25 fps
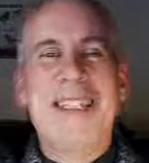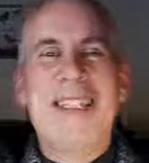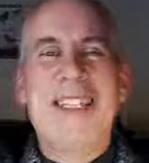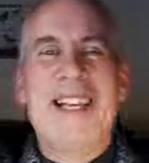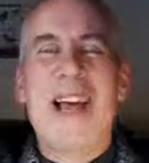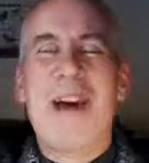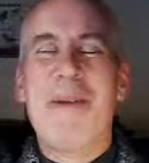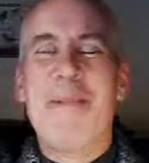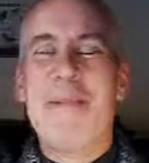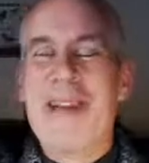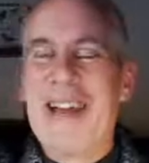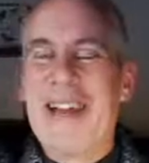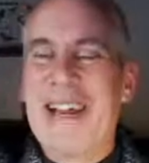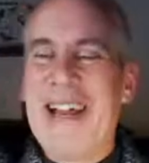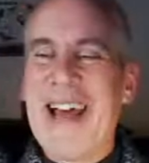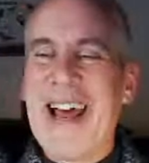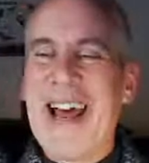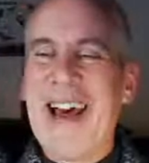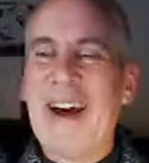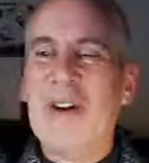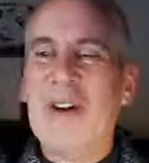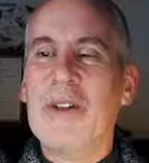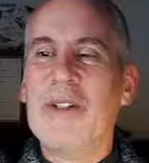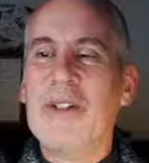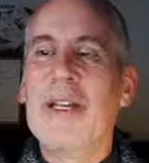as can be
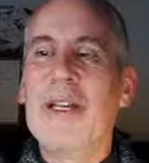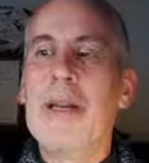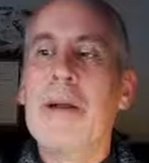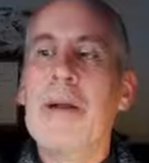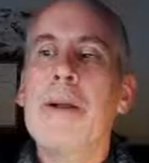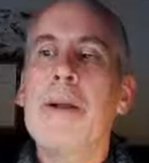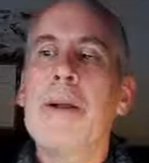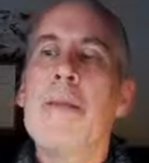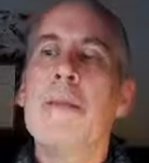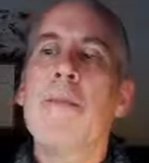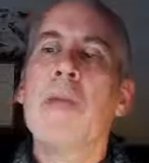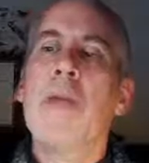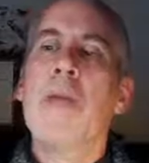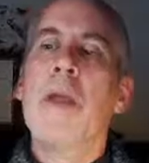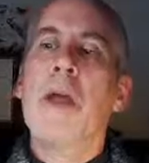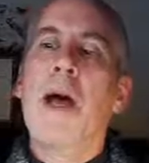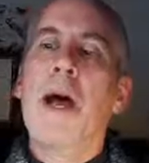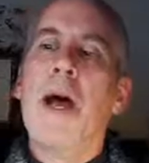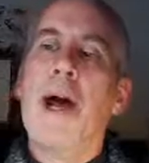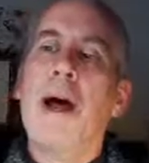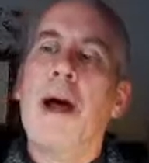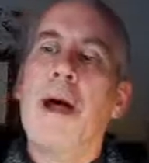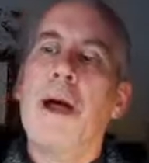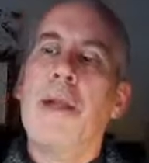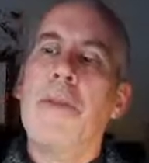allowed,
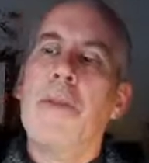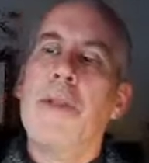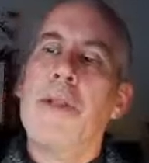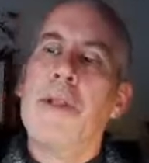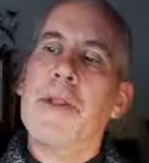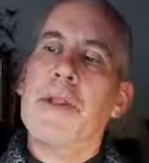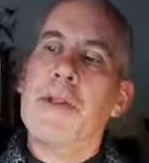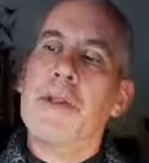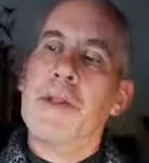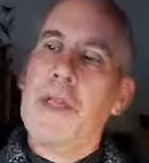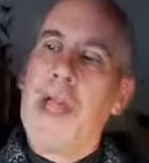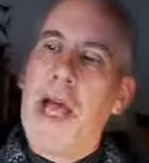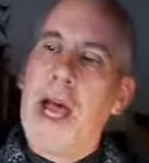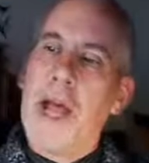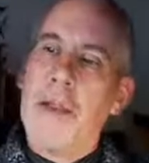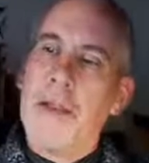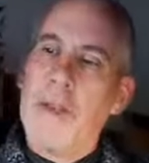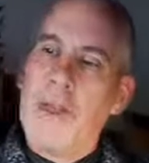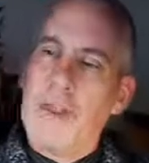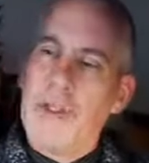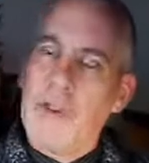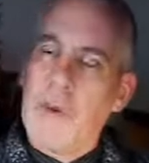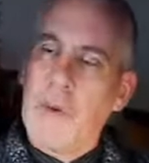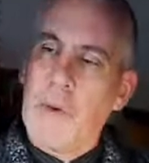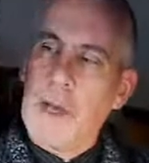and and
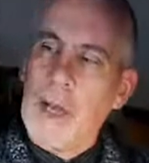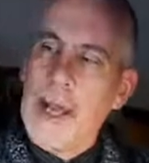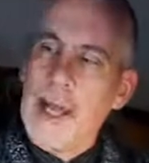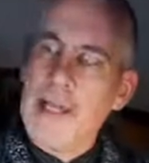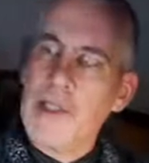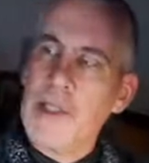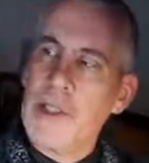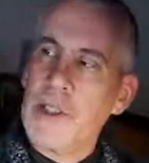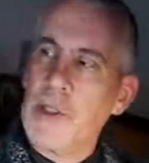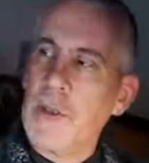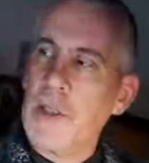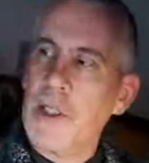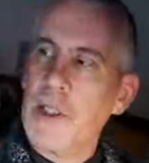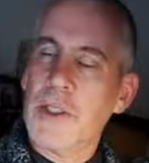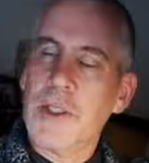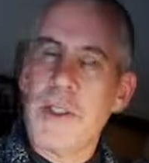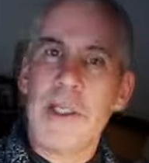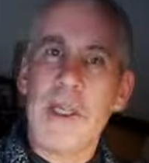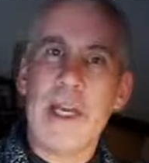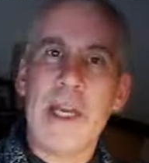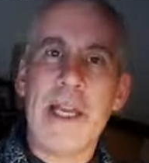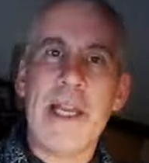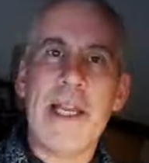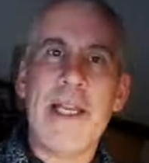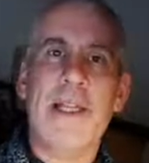the taller hedges also
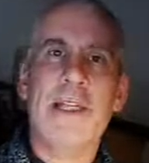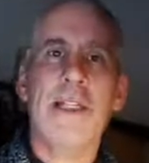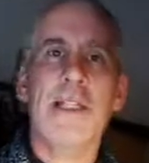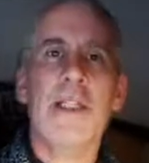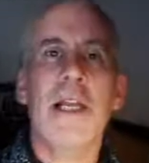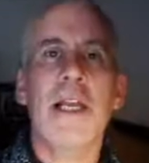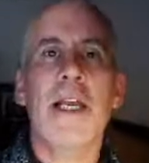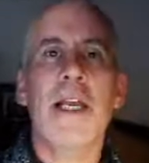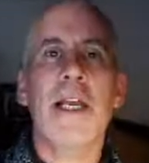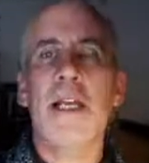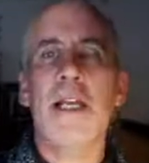to the east.